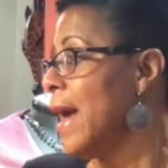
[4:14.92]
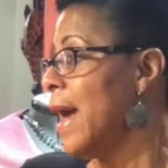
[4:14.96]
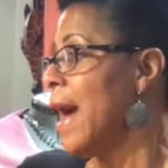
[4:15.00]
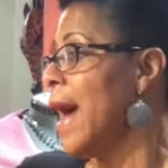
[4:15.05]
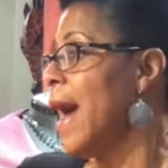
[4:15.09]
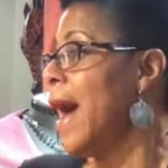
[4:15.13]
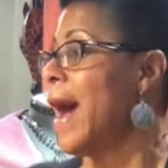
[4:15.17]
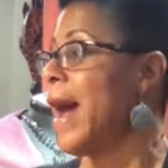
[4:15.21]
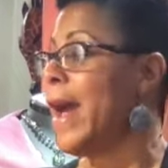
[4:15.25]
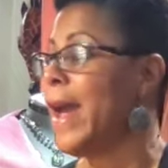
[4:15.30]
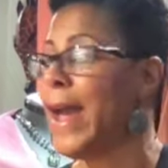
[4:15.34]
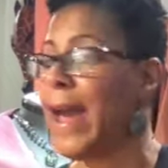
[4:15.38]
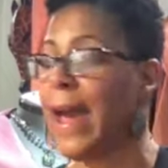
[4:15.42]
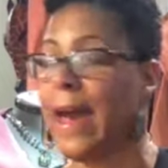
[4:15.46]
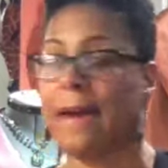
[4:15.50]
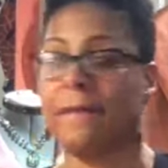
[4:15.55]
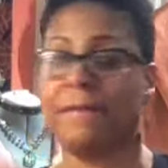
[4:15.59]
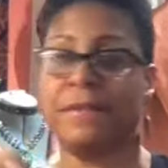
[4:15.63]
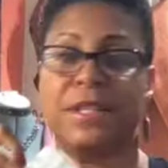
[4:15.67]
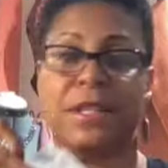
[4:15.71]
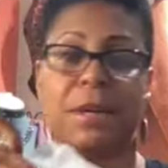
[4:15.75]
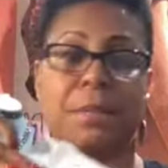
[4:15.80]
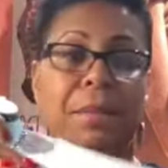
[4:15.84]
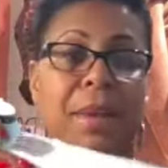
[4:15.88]
I
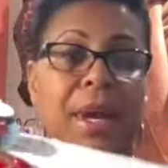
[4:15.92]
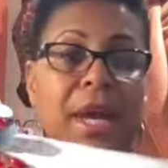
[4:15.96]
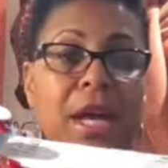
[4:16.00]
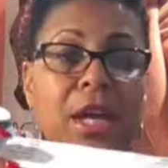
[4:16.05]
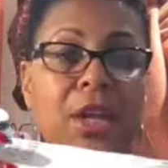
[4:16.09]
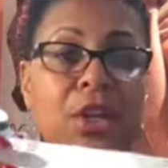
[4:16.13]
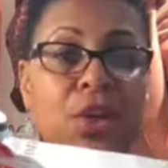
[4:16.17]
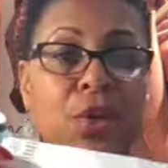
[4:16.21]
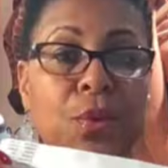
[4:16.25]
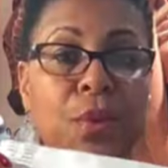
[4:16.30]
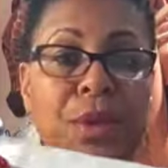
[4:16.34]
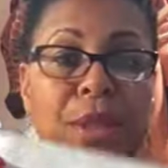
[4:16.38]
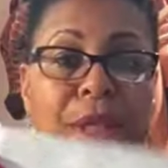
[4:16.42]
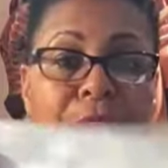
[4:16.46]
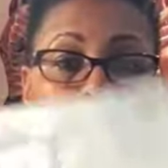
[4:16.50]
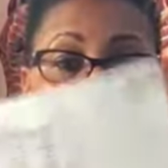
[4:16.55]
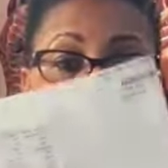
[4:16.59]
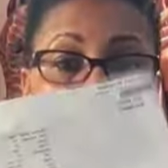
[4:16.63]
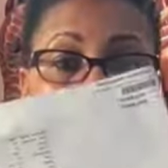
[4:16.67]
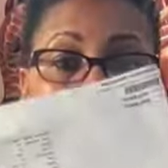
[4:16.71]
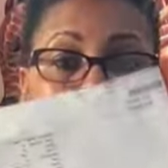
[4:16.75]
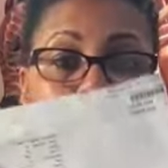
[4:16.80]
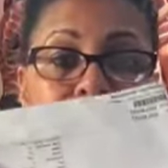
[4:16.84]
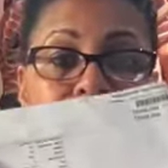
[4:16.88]
have to manually
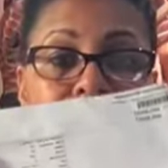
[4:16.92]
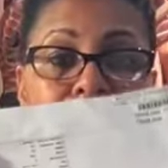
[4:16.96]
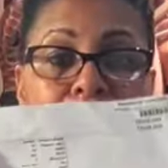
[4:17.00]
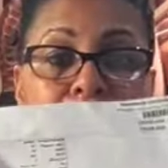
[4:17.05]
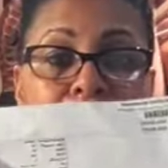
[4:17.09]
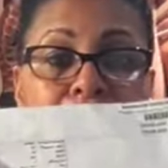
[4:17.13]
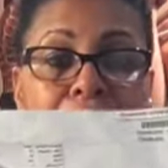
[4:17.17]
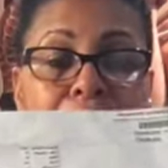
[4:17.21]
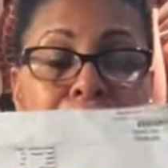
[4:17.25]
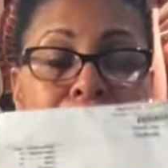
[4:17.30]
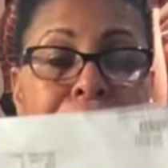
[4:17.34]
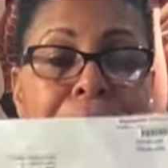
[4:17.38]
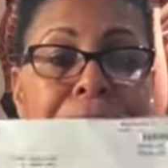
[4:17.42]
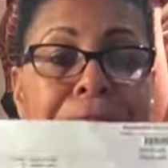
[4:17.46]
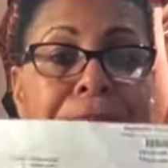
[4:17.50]
go in